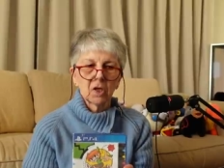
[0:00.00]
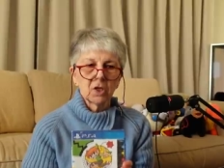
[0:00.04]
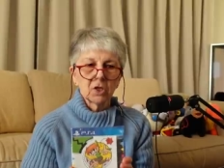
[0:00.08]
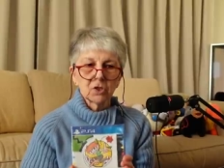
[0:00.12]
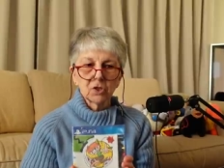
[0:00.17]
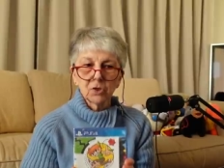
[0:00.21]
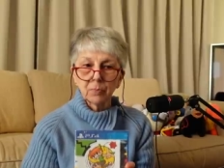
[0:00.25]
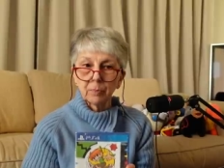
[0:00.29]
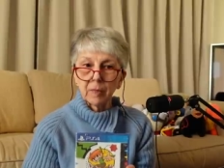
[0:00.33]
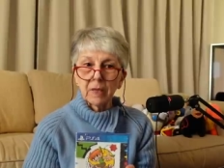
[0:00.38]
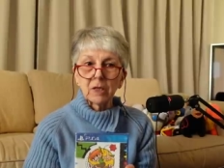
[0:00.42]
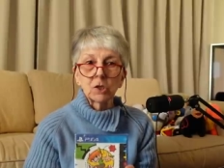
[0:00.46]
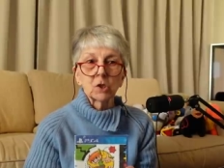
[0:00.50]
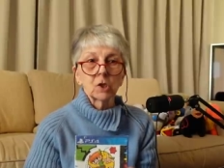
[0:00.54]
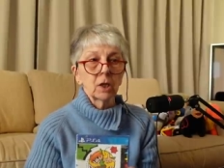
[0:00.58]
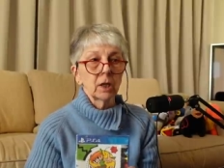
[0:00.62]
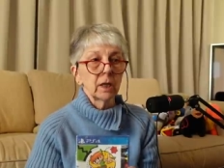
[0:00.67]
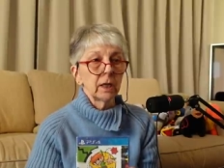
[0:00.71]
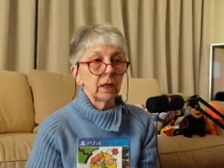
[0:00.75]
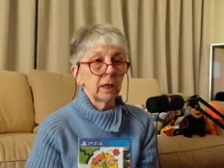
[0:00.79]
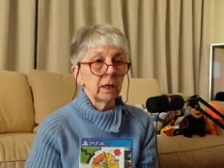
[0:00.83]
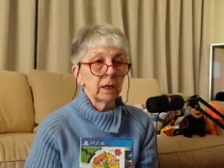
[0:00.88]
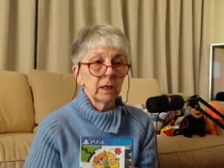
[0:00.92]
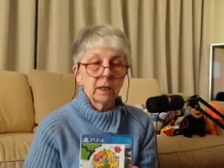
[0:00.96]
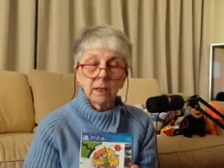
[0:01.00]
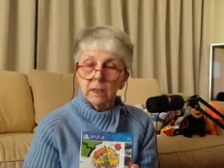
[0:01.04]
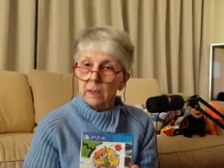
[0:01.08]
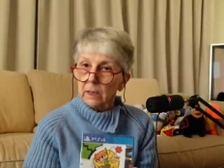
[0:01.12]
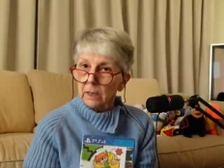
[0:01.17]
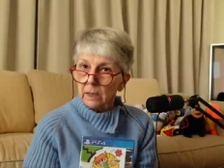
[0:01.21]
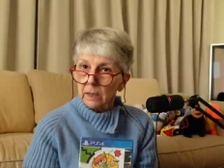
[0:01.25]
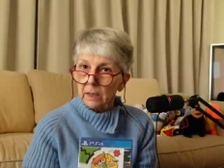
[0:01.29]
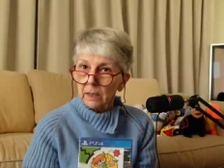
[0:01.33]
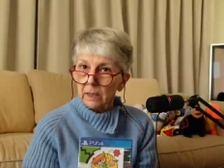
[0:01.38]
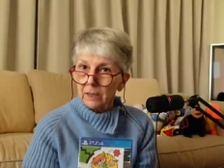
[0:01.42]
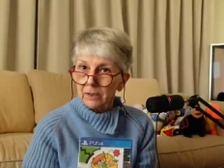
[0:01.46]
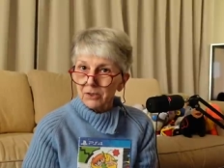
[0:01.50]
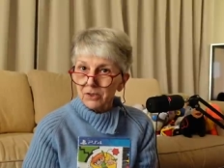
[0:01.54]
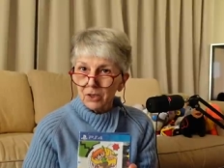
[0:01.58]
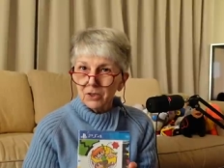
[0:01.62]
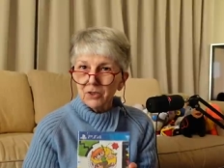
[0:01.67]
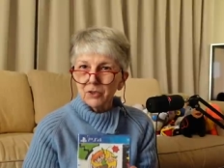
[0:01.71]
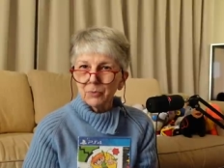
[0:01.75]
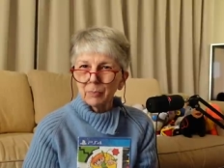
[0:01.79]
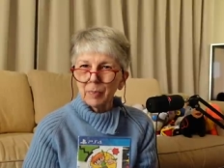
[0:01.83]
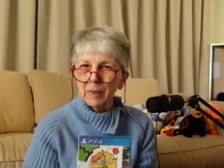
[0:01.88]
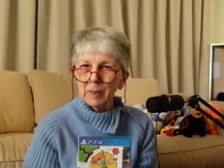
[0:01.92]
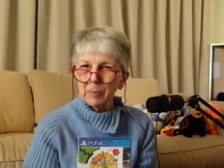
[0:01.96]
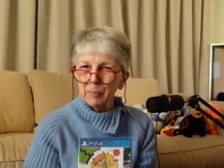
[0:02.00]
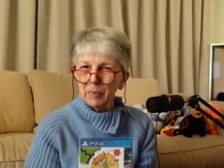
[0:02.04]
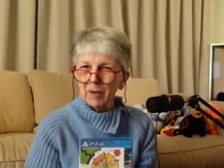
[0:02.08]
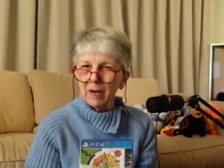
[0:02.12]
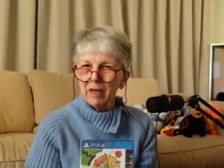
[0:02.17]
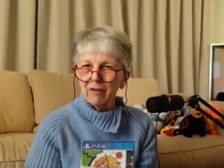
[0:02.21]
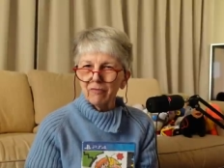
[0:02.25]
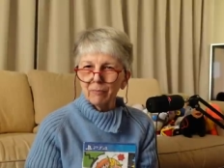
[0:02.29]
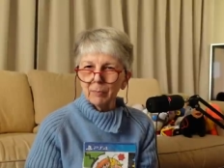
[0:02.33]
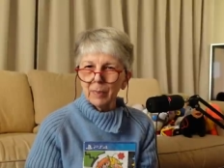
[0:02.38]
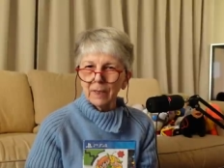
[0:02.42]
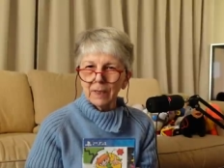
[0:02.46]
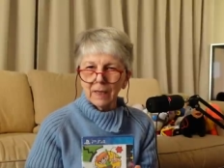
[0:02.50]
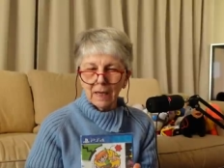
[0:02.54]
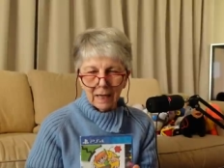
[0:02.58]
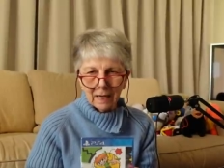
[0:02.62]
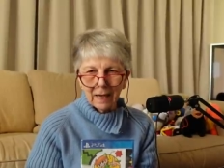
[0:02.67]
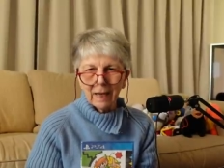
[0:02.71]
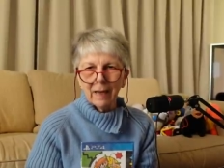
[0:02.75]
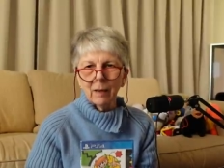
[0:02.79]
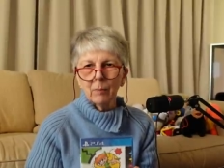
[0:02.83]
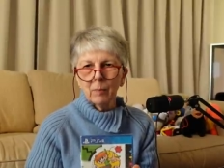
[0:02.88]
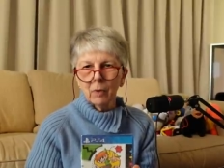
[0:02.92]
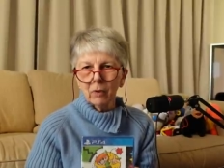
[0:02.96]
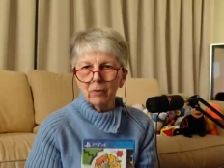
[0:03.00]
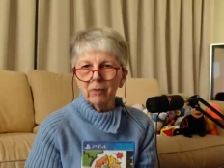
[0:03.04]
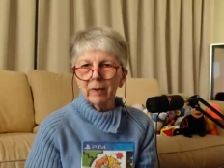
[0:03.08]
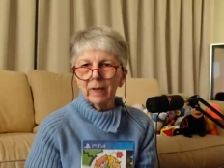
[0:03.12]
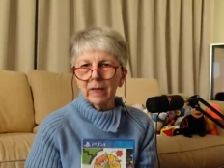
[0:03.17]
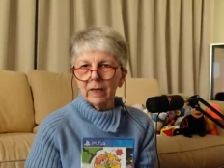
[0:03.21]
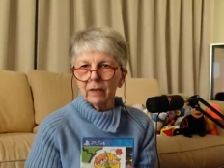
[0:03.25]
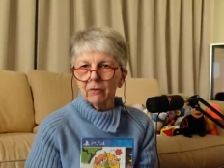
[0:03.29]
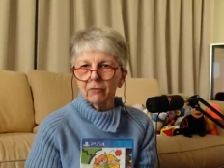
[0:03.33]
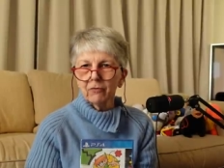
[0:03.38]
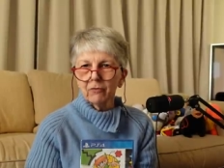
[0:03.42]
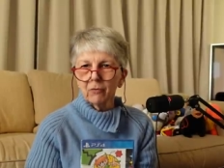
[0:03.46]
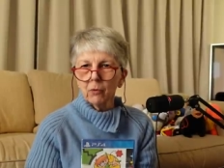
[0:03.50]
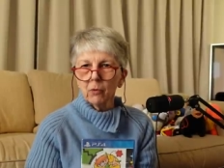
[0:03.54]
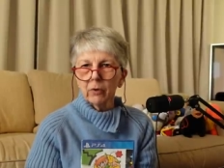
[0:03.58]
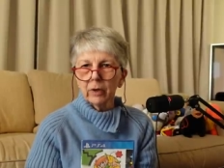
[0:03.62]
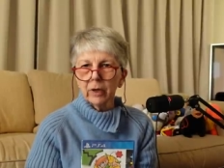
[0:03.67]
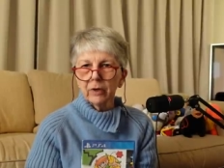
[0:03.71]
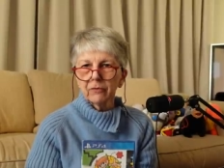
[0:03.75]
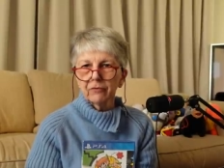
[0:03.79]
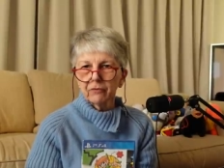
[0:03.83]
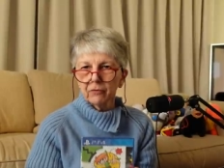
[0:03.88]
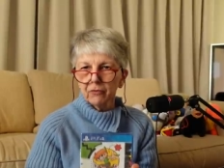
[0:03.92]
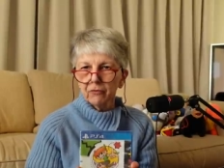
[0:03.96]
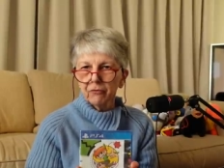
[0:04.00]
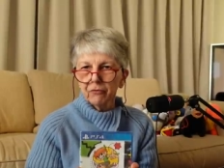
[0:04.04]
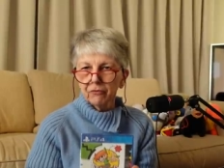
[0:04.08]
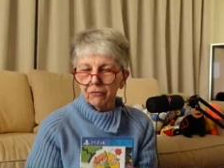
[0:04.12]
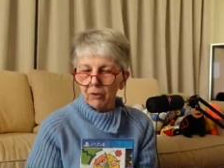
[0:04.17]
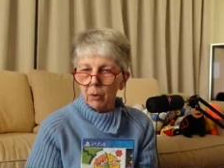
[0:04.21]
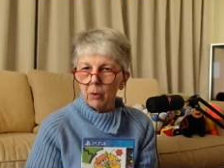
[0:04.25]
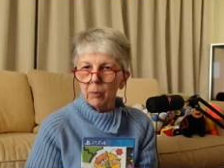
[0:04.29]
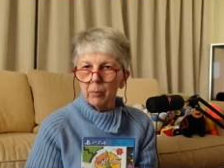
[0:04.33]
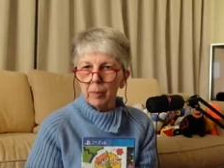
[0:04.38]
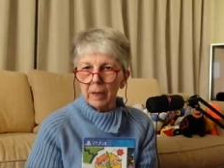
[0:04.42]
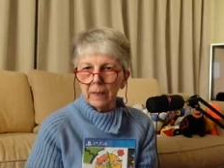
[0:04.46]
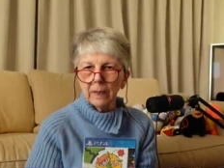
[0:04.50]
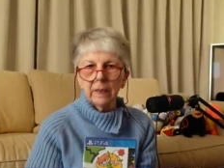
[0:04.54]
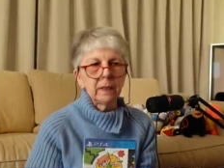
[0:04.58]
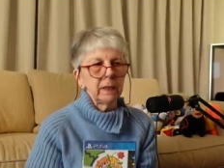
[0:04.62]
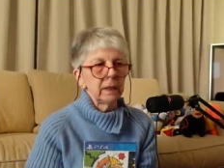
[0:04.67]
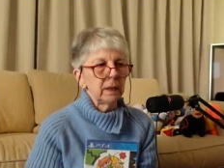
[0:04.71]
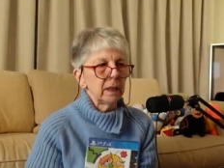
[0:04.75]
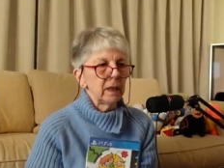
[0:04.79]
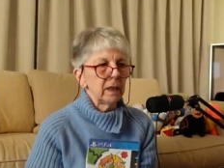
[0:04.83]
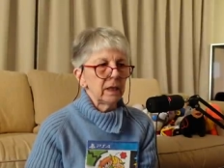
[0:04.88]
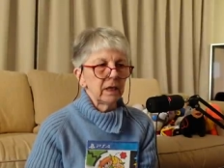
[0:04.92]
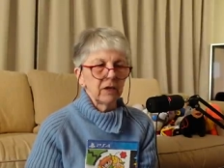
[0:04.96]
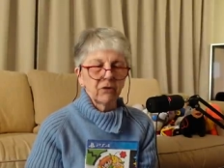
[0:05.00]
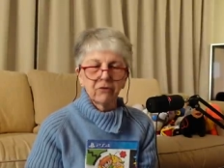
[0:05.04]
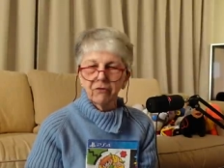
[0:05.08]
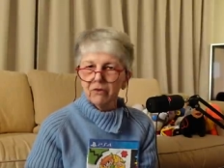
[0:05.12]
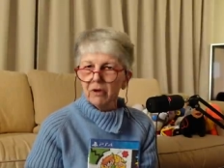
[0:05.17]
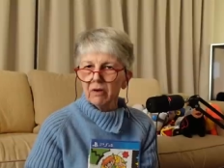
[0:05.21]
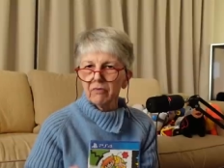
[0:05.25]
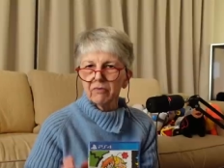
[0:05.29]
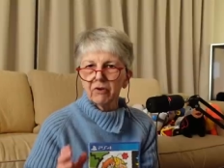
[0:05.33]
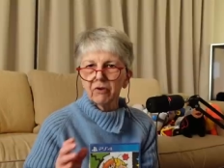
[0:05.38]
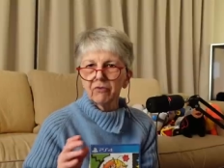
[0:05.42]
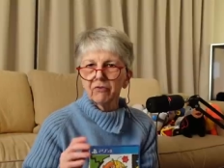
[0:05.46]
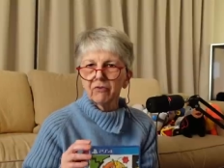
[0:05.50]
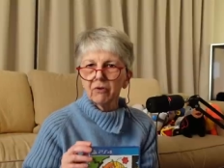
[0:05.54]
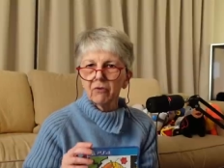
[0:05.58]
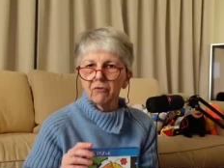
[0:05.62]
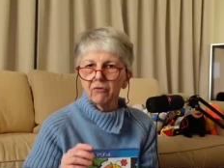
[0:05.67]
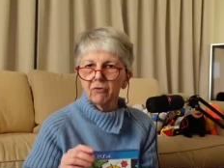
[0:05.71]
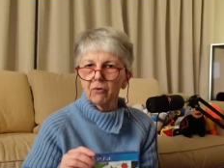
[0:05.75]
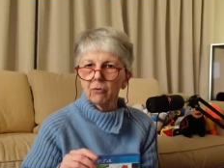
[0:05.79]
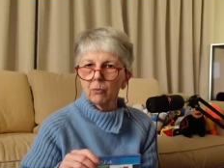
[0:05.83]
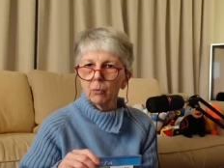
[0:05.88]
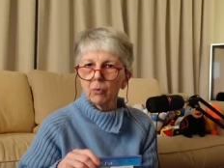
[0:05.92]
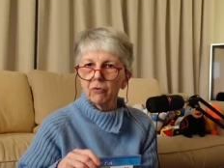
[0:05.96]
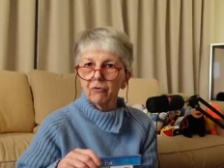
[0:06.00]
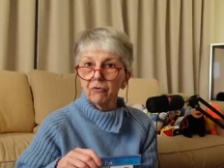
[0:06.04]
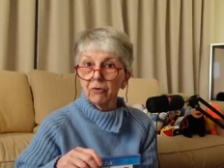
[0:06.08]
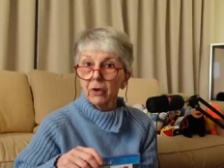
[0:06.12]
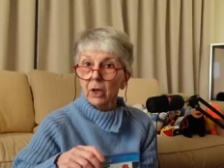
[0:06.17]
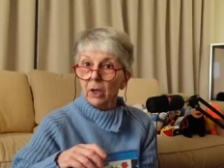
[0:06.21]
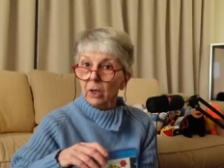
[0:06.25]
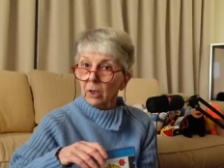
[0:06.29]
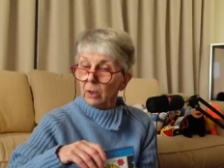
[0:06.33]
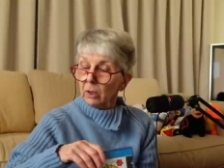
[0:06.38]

especially since people have been clamouring for it for so many years, ever since it was